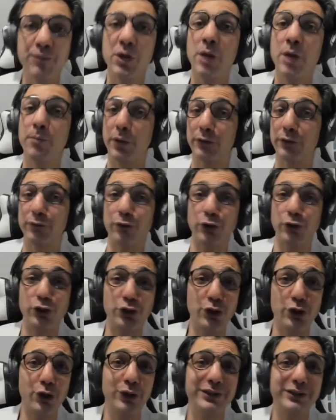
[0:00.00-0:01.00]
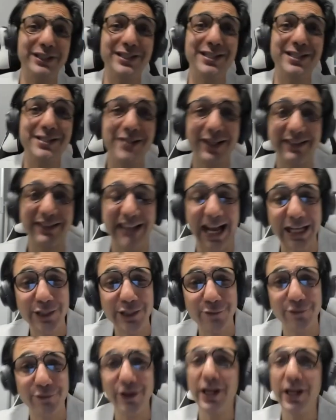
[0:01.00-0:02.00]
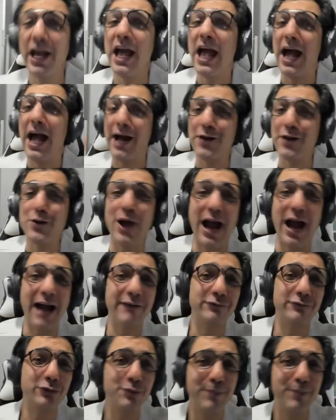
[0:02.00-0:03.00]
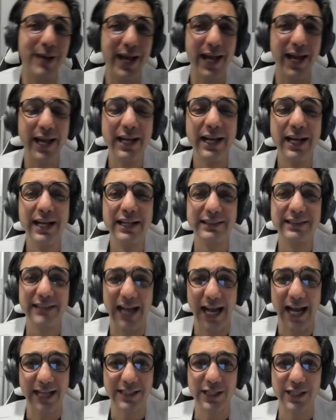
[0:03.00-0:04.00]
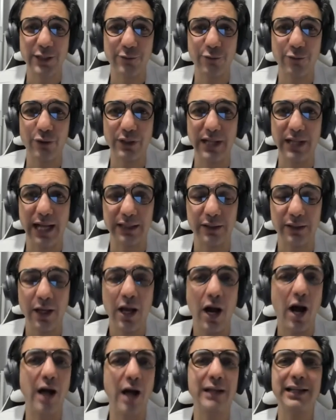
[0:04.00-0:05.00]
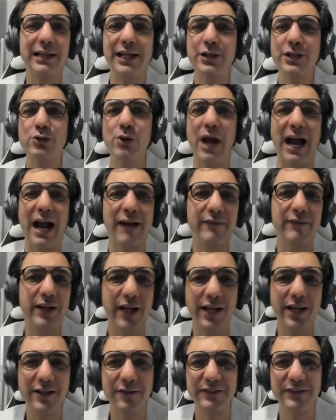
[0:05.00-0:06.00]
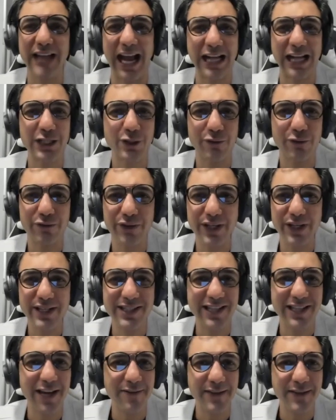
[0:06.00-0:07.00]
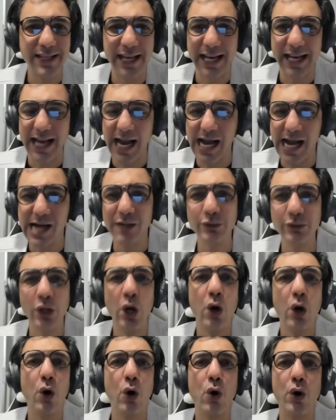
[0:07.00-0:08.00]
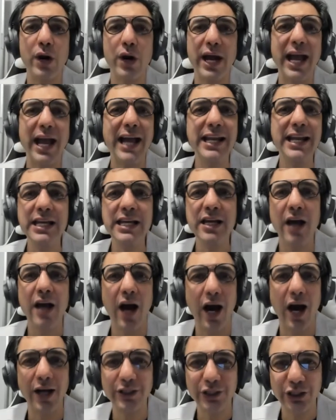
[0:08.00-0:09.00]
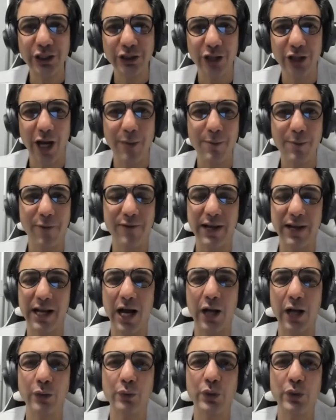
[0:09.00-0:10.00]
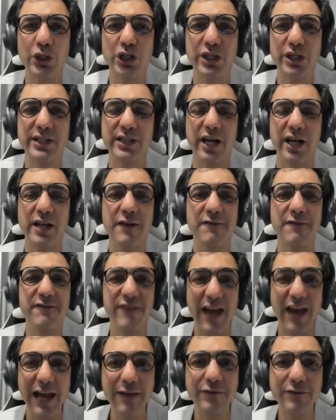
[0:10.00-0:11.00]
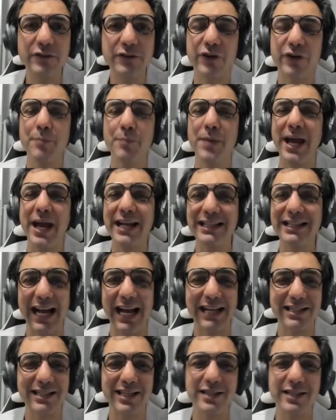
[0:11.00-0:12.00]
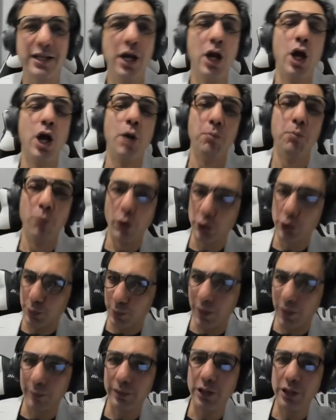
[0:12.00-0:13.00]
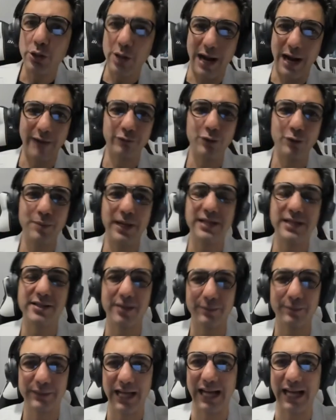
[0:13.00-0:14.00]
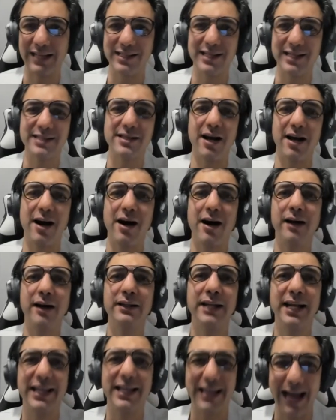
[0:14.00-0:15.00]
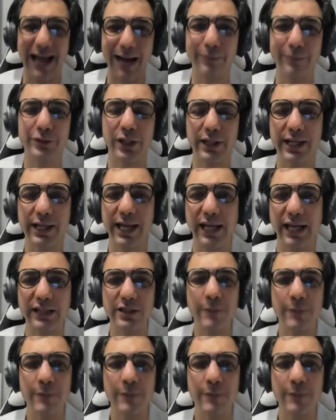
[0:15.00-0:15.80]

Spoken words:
But for sure, this is not tax-free, and you have to pay taxes for that. Unless you have a kind of tax-free saving account or any other type of account which is kind of waived from paying taxes, most probably you have to pay some taxes on capital gains.